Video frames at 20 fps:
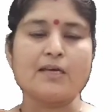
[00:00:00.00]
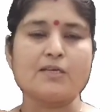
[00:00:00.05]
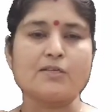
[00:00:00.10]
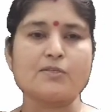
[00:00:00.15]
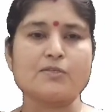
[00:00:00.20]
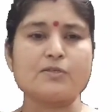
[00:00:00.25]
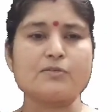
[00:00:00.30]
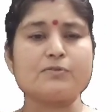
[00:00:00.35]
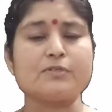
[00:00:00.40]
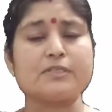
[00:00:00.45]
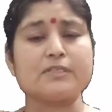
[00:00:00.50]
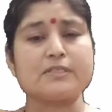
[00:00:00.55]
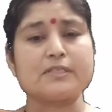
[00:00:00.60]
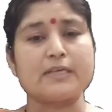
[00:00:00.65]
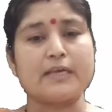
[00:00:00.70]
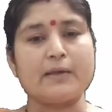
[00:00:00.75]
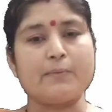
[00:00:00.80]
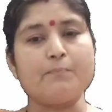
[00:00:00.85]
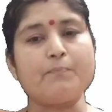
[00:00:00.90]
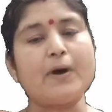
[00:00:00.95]
So
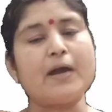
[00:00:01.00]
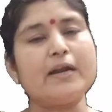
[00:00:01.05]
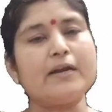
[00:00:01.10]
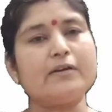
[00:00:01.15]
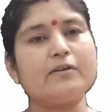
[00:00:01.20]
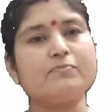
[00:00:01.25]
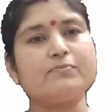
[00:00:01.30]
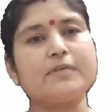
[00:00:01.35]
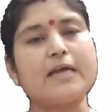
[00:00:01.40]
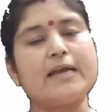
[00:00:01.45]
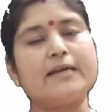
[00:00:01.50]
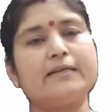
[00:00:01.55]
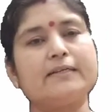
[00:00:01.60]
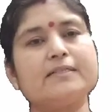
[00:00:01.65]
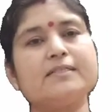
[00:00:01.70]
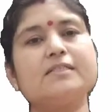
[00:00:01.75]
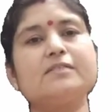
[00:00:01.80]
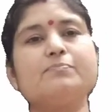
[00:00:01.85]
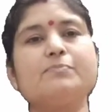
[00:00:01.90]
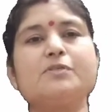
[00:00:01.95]
imperative
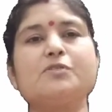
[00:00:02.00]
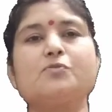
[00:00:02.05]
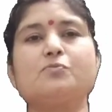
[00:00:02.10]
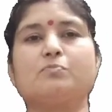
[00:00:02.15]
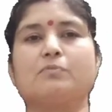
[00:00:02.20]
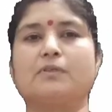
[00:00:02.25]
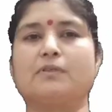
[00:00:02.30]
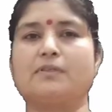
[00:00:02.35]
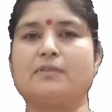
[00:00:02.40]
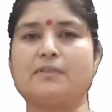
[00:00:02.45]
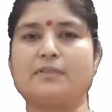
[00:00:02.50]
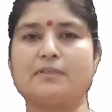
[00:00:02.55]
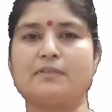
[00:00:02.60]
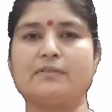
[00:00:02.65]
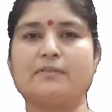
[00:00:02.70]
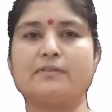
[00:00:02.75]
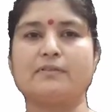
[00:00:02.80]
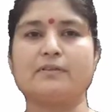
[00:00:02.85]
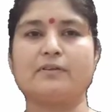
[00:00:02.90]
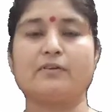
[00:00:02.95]
sentence means what?
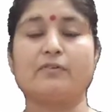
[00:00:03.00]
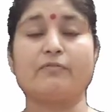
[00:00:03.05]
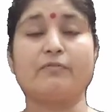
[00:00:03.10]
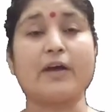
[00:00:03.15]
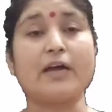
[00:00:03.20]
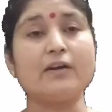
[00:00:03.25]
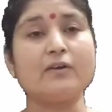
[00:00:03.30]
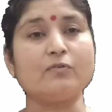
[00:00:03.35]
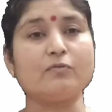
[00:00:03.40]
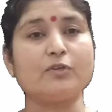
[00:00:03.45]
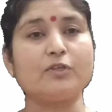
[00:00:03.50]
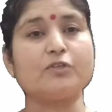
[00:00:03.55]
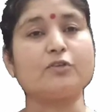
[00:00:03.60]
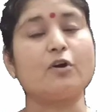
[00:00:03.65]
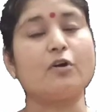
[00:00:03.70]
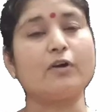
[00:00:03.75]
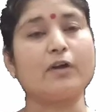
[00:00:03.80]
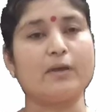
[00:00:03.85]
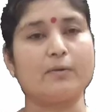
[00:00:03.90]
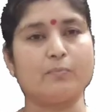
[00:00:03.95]
When we
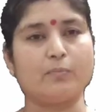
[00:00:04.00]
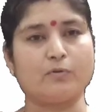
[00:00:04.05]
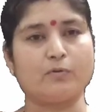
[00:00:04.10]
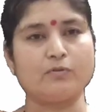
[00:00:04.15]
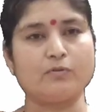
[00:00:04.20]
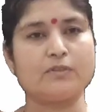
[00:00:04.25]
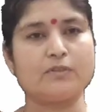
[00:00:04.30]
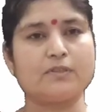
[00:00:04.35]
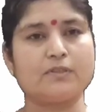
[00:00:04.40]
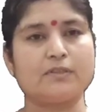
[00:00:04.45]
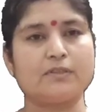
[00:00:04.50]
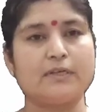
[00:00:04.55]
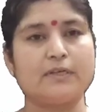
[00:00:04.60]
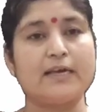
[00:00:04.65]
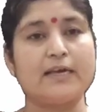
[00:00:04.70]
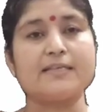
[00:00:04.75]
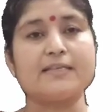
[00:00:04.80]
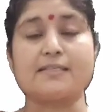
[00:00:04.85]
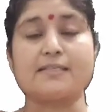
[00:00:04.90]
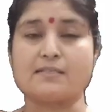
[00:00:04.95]
talk about
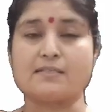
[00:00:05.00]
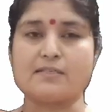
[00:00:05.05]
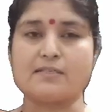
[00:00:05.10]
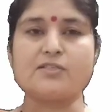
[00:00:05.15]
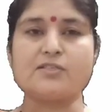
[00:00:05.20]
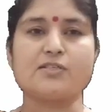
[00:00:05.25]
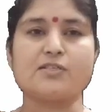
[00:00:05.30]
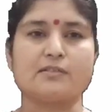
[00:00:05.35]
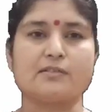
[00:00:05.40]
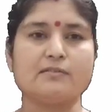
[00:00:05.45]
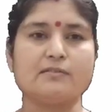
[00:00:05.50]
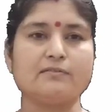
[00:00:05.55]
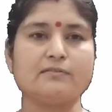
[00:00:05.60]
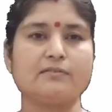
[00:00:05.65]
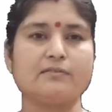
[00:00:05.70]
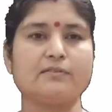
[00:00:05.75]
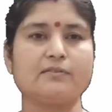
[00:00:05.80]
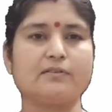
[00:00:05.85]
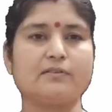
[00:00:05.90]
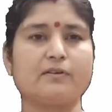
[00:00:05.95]
a suggestion,
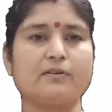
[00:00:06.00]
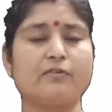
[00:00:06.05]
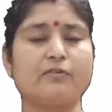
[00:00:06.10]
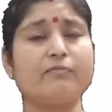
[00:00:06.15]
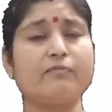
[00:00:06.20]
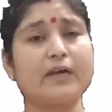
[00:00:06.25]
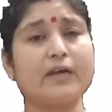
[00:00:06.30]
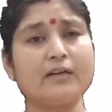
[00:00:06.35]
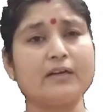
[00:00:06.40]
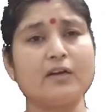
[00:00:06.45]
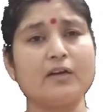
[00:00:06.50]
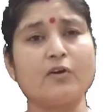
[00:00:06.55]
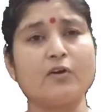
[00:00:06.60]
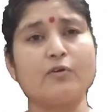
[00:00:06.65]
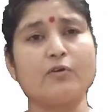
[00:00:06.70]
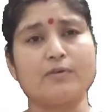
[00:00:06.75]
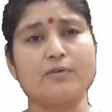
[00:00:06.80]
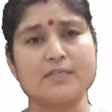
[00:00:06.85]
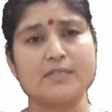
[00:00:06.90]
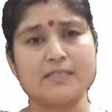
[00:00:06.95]
when
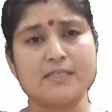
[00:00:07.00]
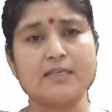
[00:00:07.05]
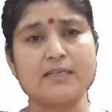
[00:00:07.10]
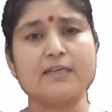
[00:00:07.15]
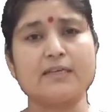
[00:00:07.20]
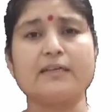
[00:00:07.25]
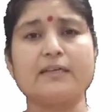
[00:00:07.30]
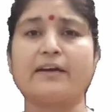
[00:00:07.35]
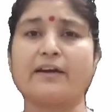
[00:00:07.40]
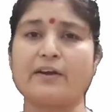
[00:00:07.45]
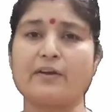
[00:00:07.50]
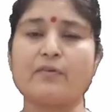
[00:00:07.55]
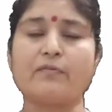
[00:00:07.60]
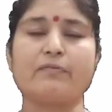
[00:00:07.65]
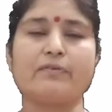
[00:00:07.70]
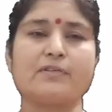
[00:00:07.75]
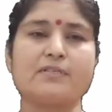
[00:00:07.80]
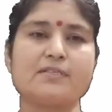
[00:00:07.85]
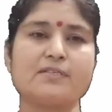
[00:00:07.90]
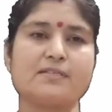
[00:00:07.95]
you are seeking
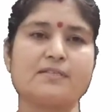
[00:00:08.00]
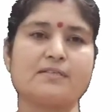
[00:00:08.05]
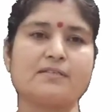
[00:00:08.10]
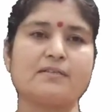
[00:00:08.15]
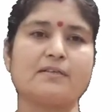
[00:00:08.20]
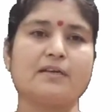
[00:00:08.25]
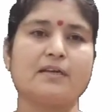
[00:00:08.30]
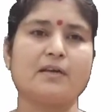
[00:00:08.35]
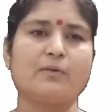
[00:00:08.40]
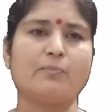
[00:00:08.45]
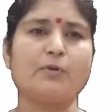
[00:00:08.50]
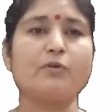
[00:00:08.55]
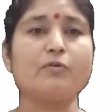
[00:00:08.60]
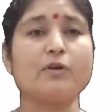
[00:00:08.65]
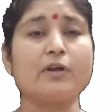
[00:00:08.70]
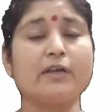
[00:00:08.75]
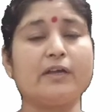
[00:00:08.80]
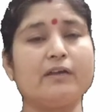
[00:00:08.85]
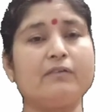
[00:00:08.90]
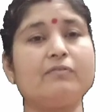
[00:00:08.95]
request, when you
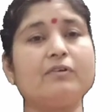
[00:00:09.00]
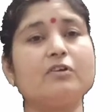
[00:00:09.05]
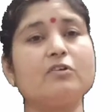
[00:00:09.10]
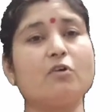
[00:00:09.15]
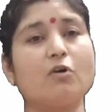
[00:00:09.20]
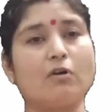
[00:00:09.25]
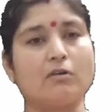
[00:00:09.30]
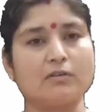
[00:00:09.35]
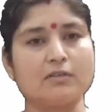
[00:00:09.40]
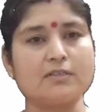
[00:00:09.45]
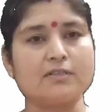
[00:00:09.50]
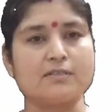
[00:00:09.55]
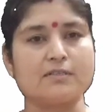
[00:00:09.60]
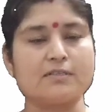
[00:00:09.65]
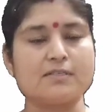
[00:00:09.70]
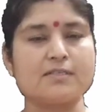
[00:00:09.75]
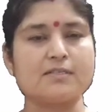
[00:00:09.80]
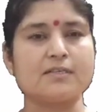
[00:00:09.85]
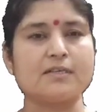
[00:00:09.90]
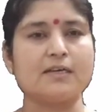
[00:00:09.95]
are giving
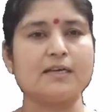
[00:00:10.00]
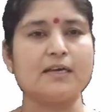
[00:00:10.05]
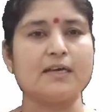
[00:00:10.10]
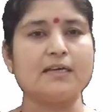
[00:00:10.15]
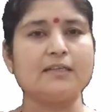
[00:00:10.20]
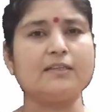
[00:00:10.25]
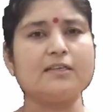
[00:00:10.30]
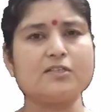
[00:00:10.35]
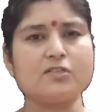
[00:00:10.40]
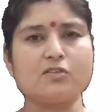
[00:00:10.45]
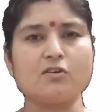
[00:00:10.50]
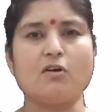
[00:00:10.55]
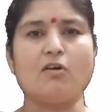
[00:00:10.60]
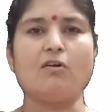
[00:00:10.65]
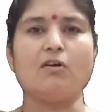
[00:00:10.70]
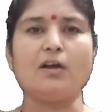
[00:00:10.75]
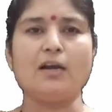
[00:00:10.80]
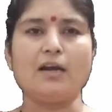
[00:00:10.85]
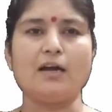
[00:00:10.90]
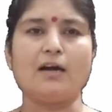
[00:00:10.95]
orders, these
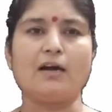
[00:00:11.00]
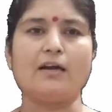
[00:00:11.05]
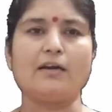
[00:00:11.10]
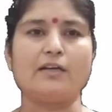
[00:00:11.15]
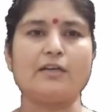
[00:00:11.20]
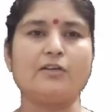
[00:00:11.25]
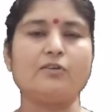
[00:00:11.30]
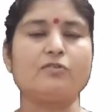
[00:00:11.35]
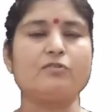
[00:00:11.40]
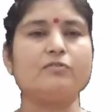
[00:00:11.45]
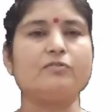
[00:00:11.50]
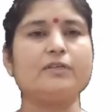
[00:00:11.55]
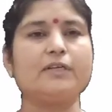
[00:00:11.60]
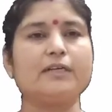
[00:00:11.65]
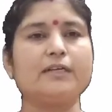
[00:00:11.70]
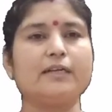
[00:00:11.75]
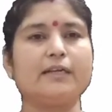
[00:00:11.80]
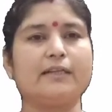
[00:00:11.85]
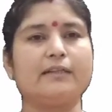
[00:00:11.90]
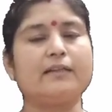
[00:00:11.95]
all are
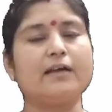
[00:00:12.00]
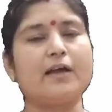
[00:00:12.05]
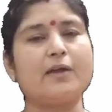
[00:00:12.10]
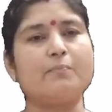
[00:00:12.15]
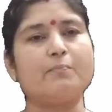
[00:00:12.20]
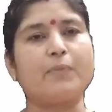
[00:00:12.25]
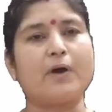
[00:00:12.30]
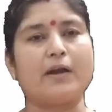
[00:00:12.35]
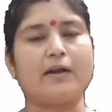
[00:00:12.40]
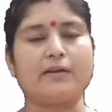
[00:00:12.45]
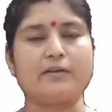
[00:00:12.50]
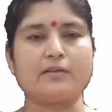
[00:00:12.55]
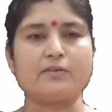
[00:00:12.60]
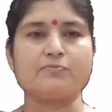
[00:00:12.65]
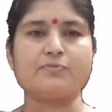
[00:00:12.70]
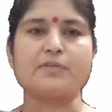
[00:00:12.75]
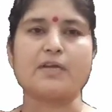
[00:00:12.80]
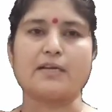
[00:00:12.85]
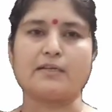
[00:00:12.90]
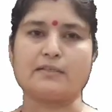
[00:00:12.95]
included in the
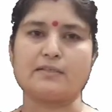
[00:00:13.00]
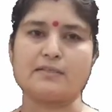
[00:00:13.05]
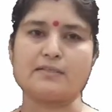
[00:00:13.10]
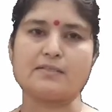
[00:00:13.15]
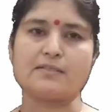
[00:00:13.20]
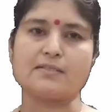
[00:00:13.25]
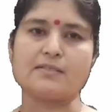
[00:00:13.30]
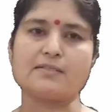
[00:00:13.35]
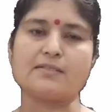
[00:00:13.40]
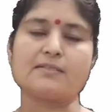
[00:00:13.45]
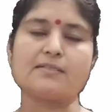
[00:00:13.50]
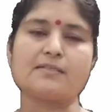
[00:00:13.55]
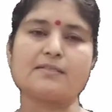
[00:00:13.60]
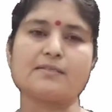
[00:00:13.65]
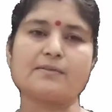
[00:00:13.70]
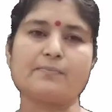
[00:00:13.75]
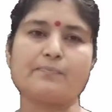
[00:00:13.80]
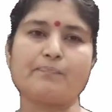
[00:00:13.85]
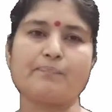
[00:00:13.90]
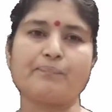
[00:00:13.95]
imperative
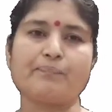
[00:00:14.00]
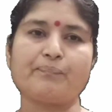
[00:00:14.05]
sentences.